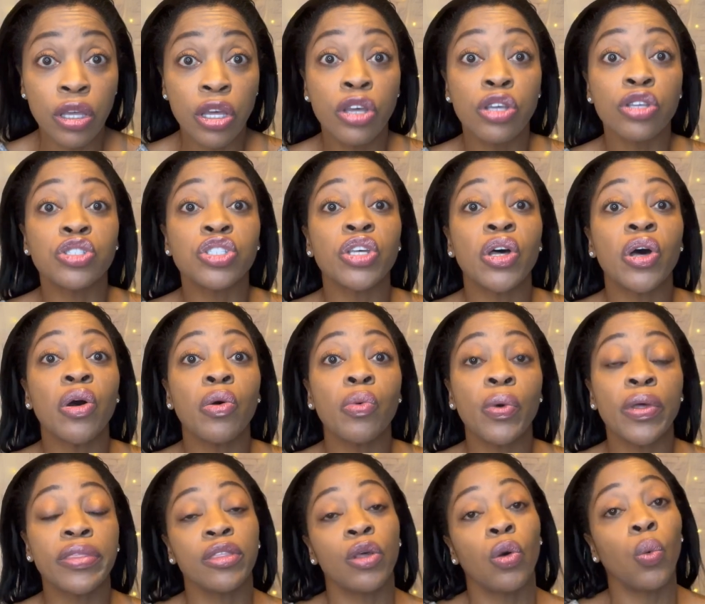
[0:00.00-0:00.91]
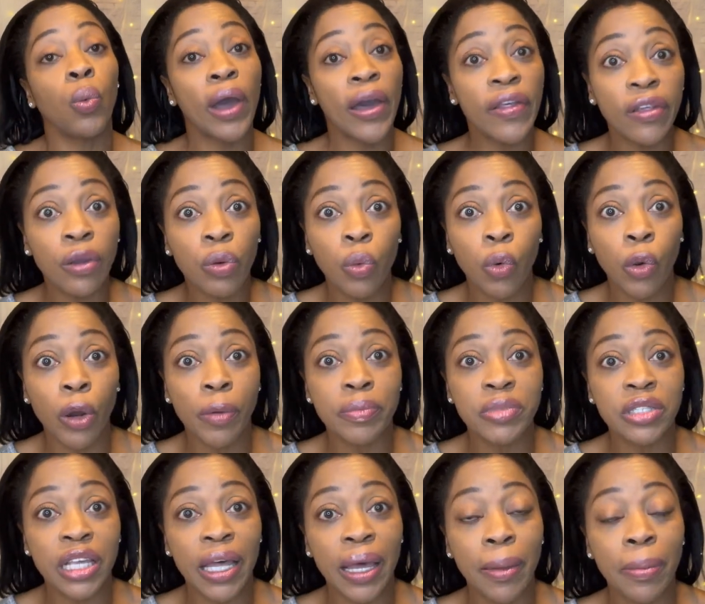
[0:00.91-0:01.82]
So when the weather
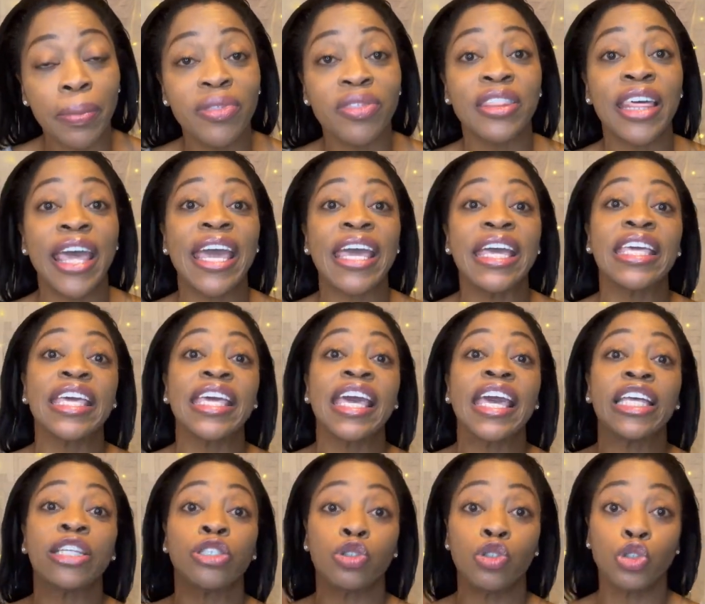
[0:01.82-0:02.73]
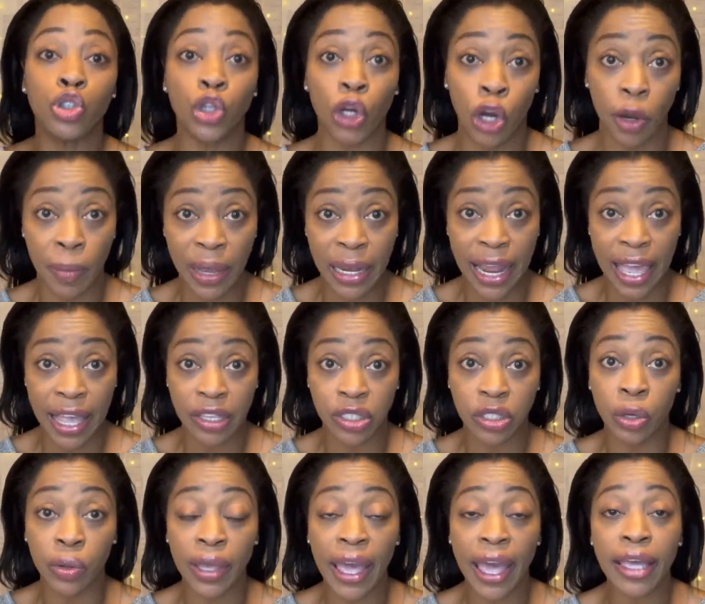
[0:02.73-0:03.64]
warms up, they can germinate,
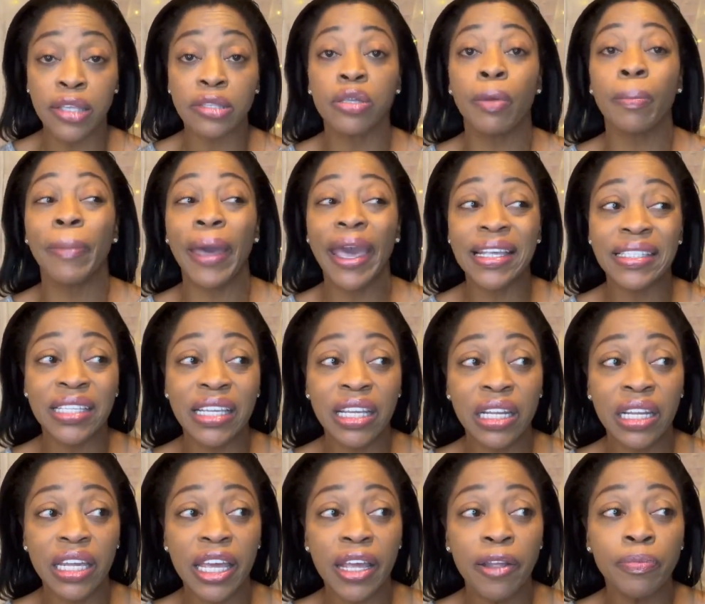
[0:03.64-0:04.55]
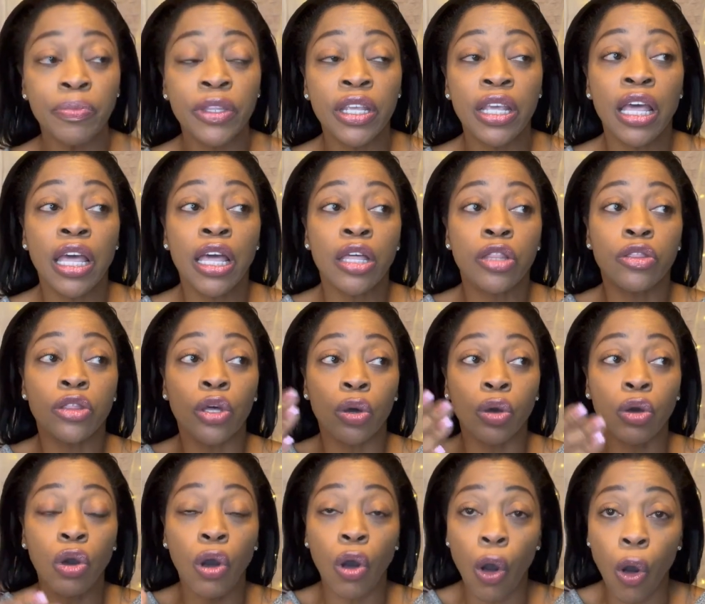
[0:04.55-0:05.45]
okay? So basically, the
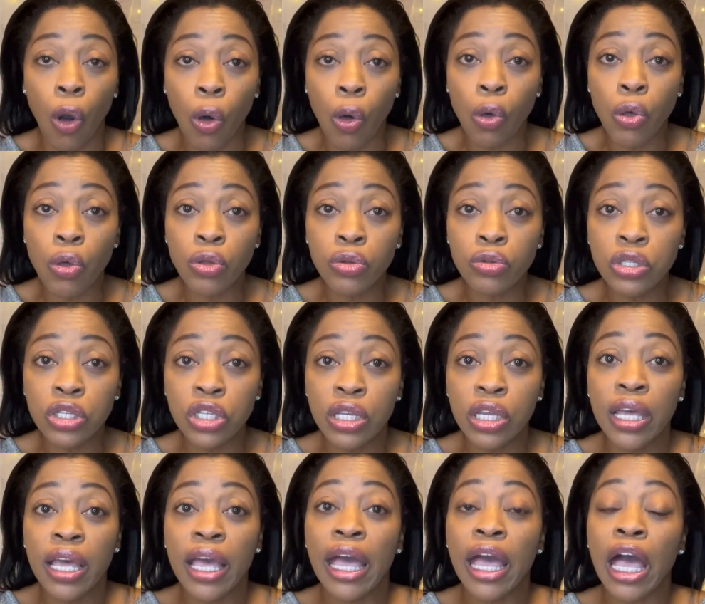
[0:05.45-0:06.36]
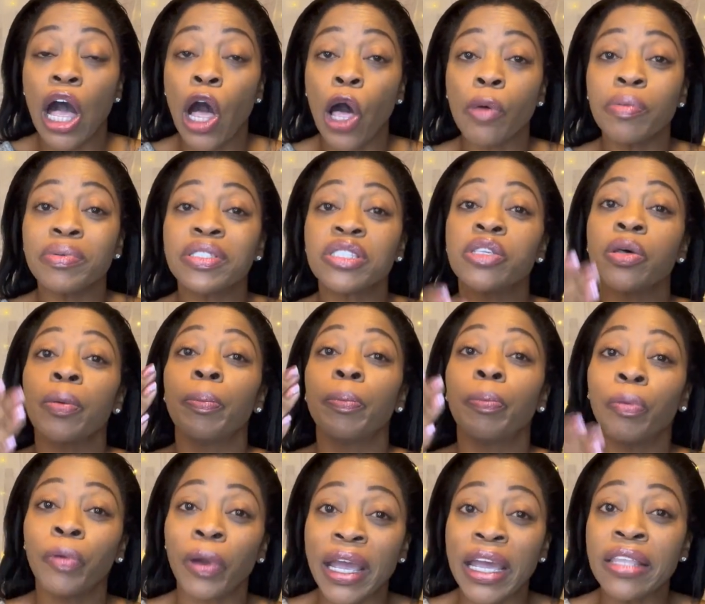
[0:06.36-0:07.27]
cold helps to
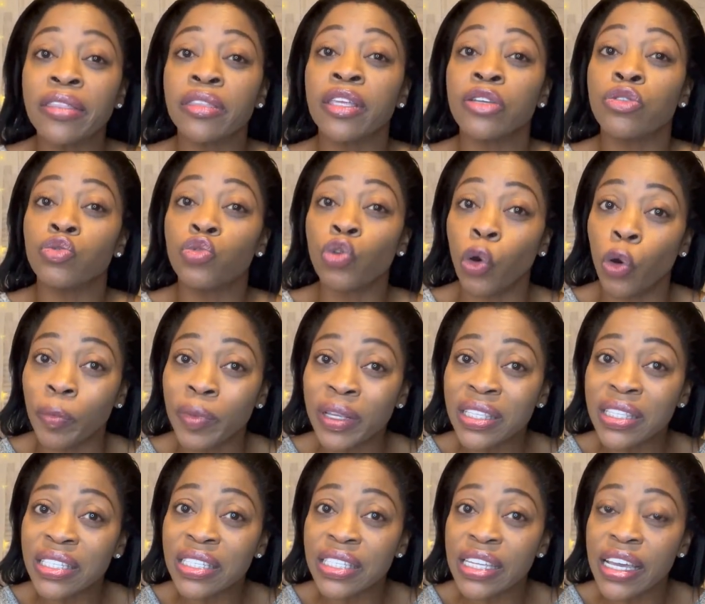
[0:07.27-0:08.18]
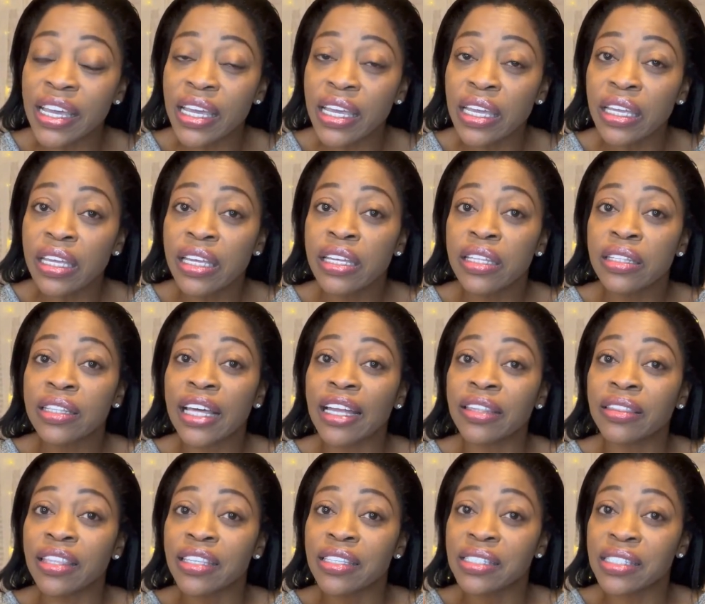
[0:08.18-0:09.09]
break the dormancy
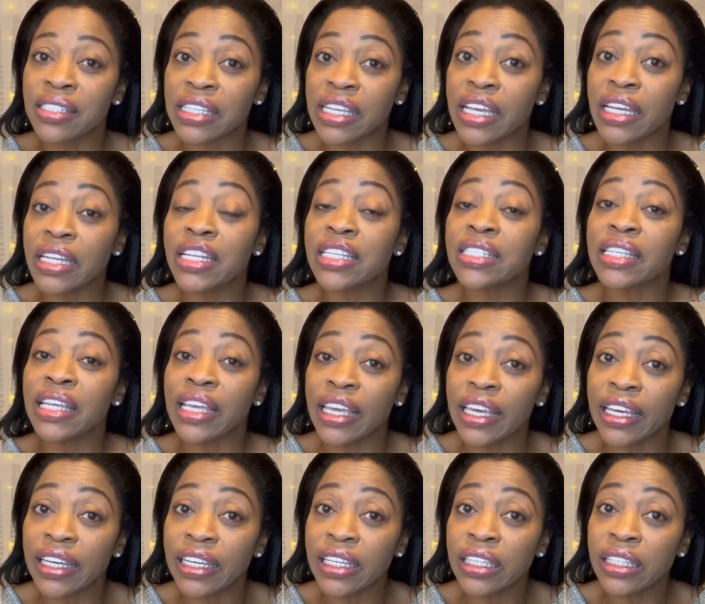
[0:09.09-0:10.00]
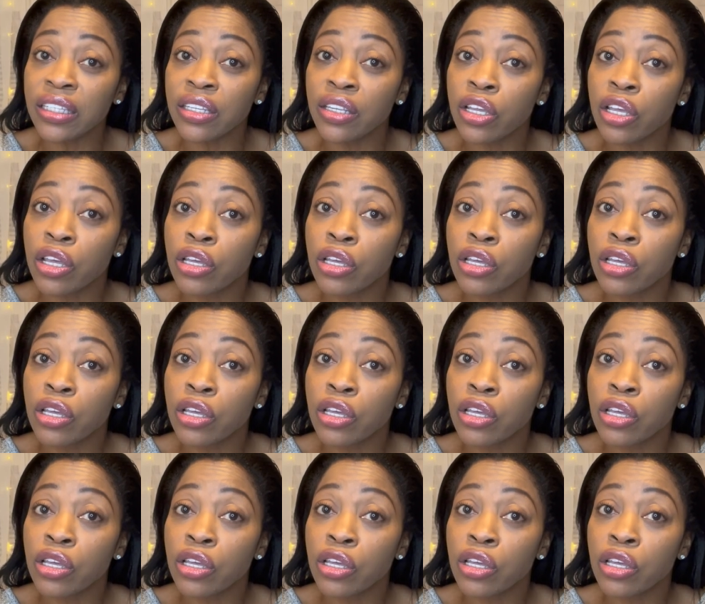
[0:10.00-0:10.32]
that the seed is in.